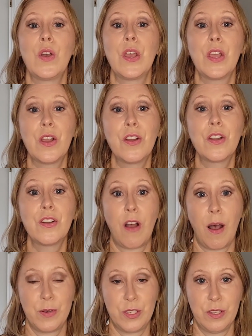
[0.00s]
here are your
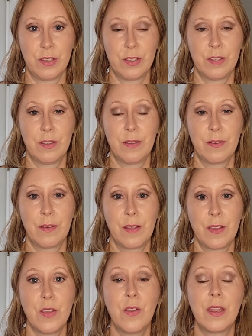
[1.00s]
options.
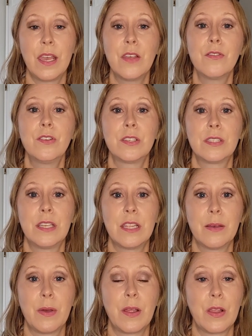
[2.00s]
You can either just send
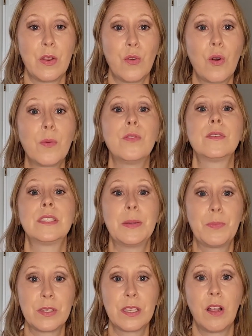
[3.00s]
them a normal
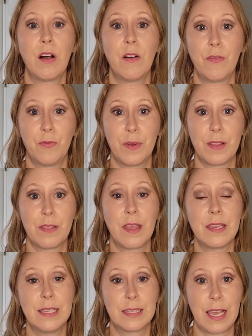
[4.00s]
10% off with
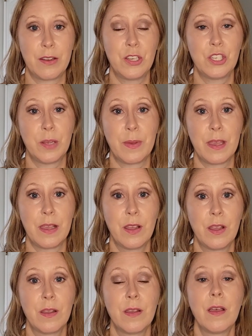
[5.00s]
discounted shipping.
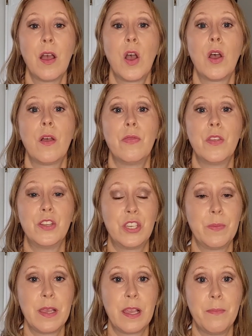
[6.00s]
The
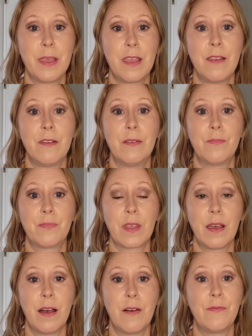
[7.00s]
shipping could be
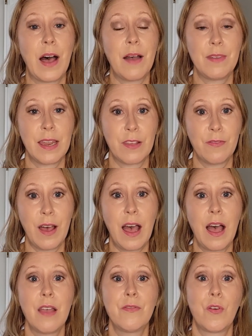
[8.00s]

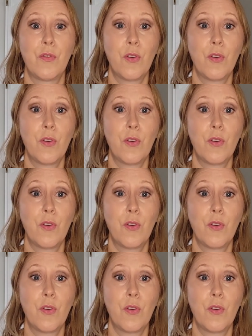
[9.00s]
$5.95,